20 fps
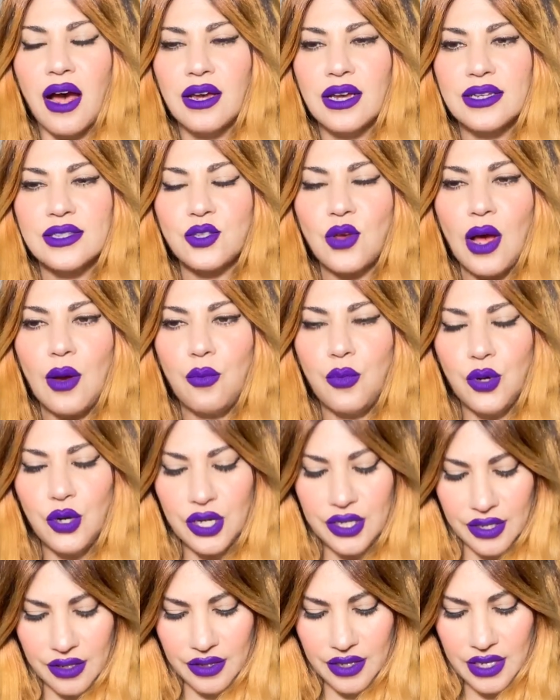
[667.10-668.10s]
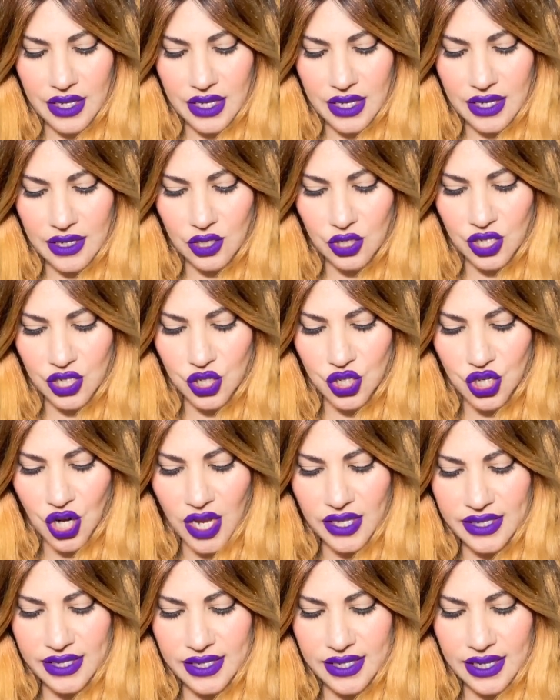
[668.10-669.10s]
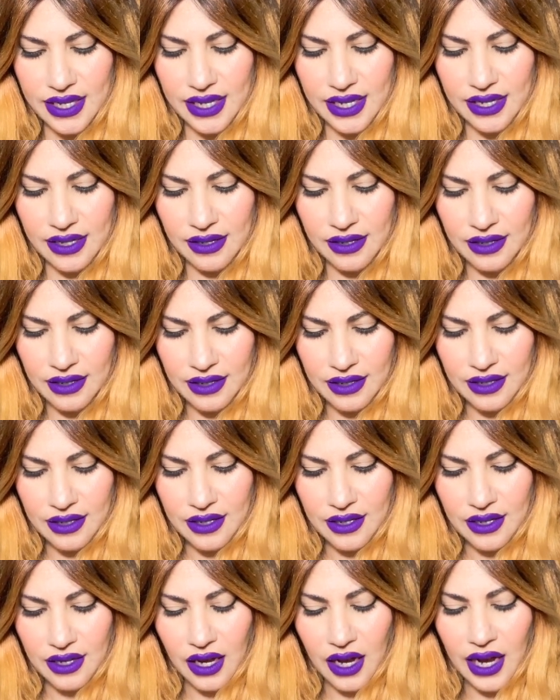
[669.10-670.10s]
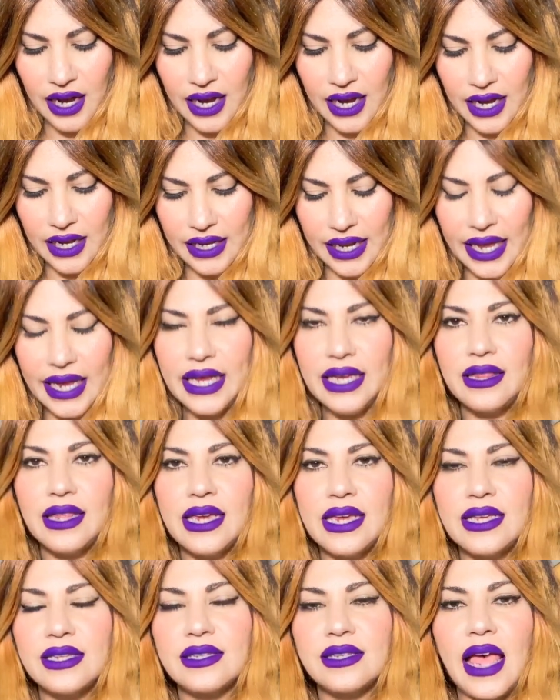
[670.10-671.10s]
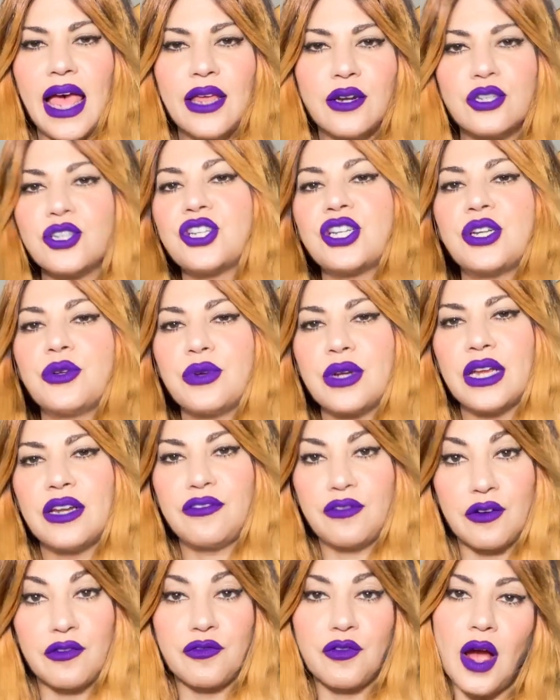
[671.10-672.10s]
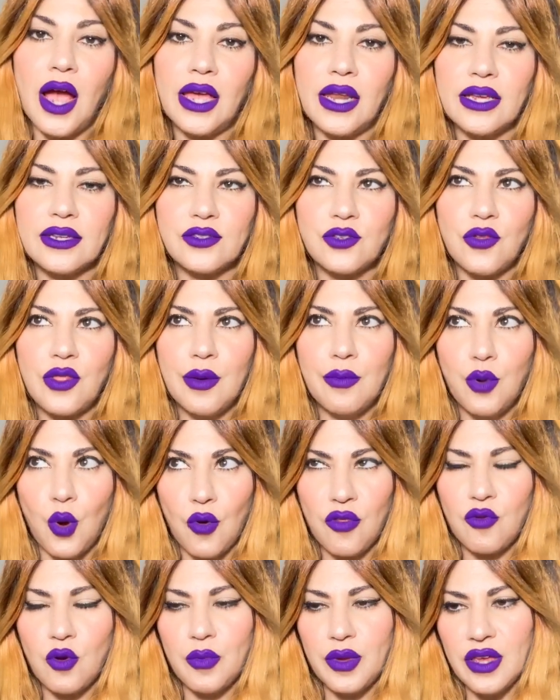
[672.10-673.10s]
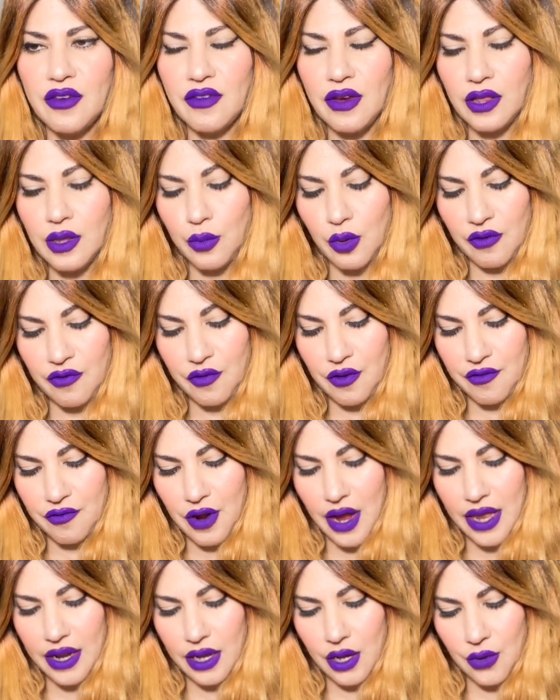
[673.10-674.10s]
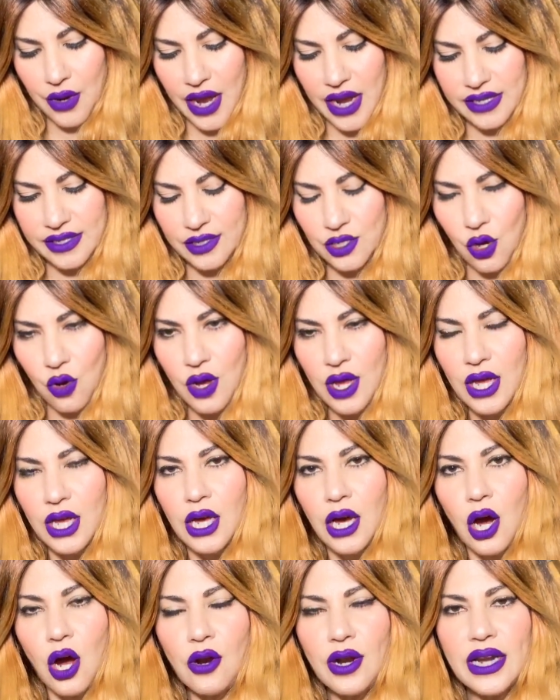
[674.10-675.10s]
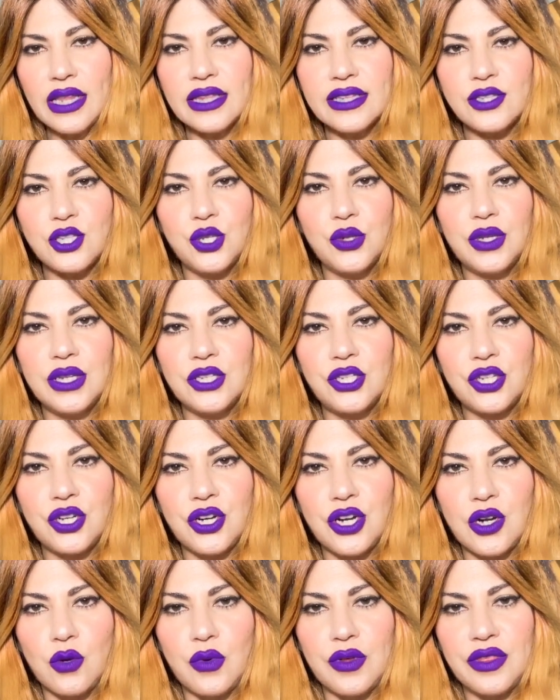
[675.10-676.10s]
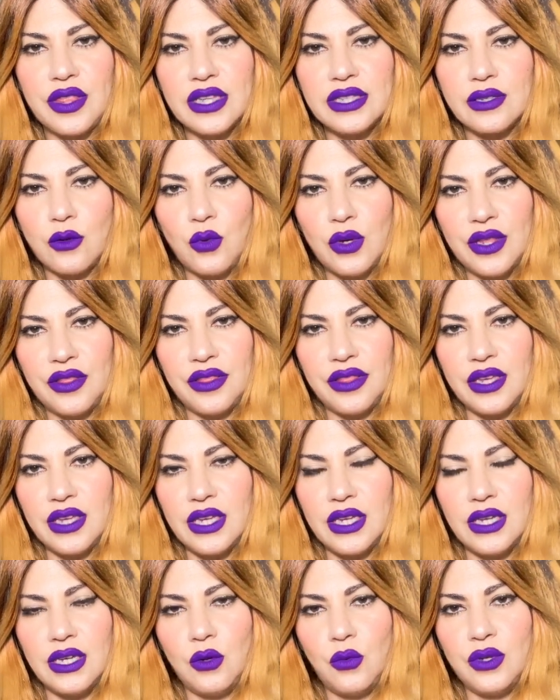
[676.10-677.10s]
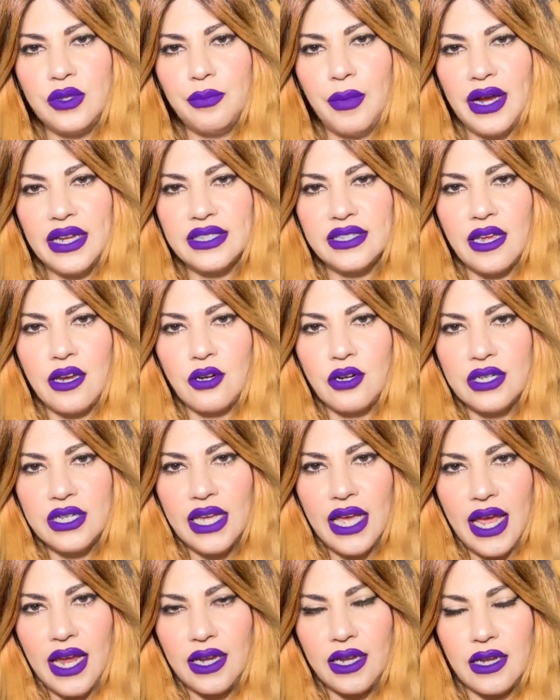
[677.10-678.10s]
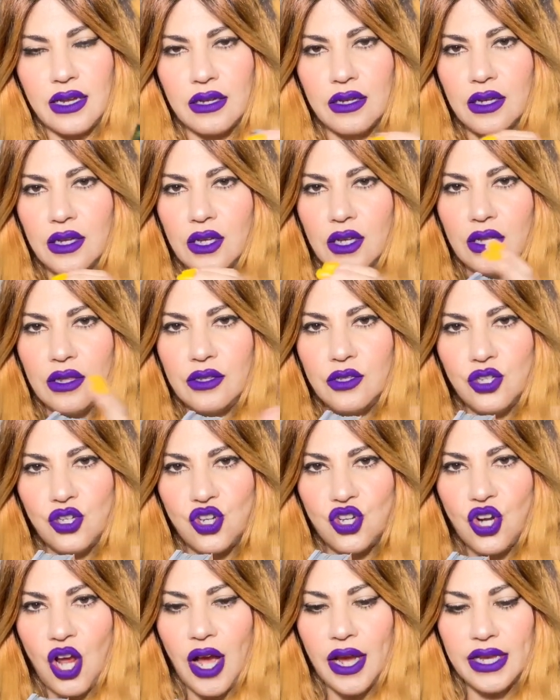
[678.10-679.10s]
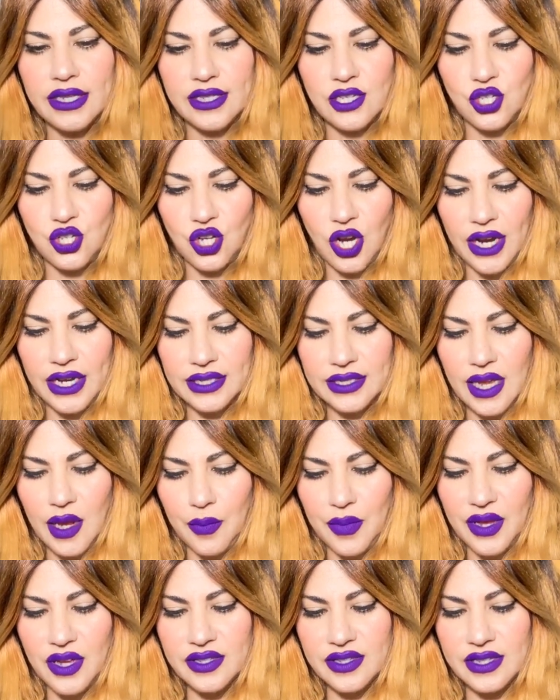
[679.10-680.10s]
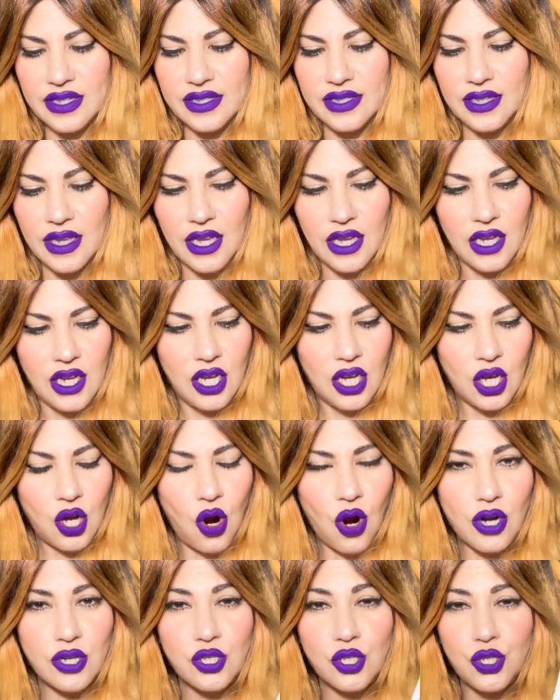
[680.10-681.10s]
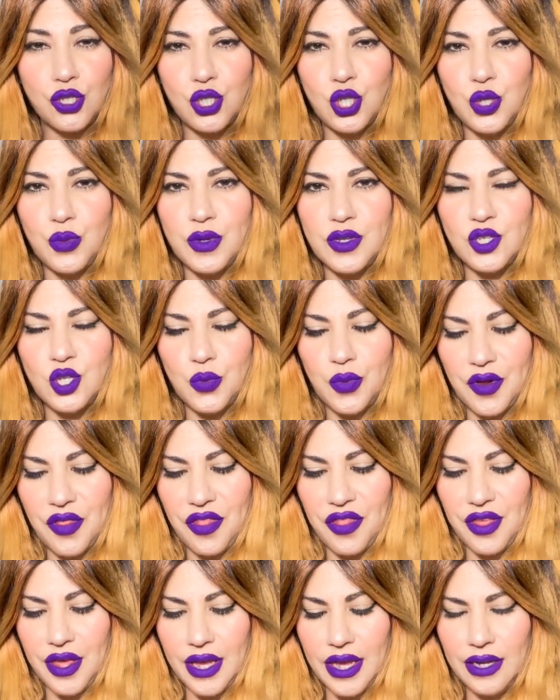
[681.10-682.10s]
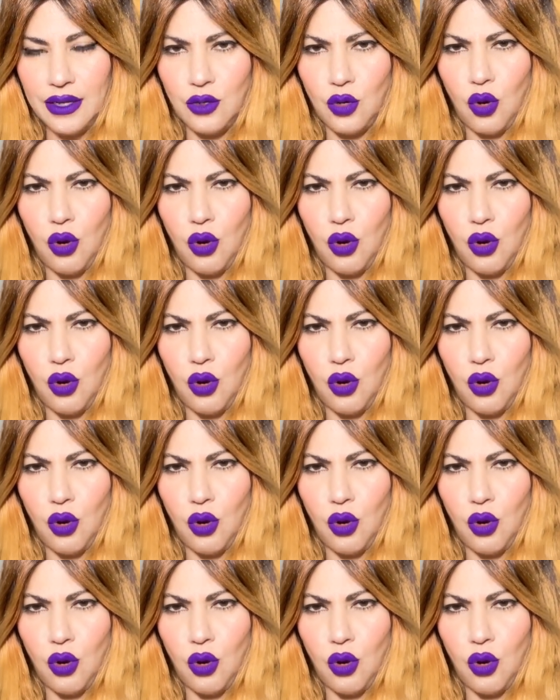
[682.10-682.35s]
so I put the Justin and Hailey's energy read for Friday, so they both will be available for Friday. Okay, so all right, let's tune into her with my tarot deck. They're giant. It's a giant deck because these cards are super thin.